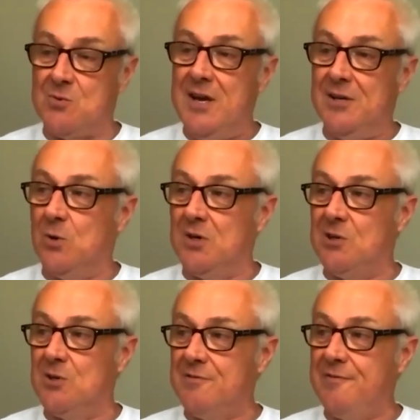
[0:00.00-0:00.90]
We had quite a
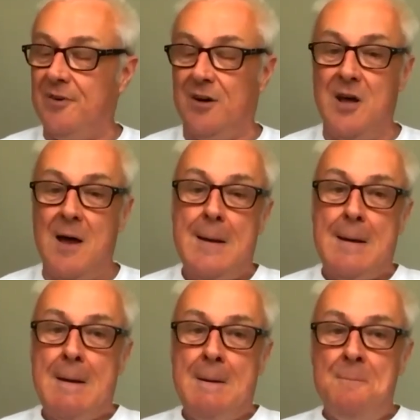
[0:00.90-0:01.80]
lot of fun
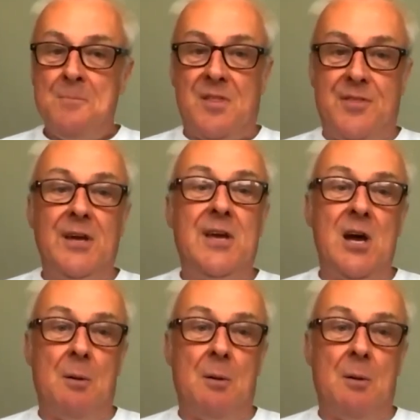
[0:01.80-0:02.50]
thinking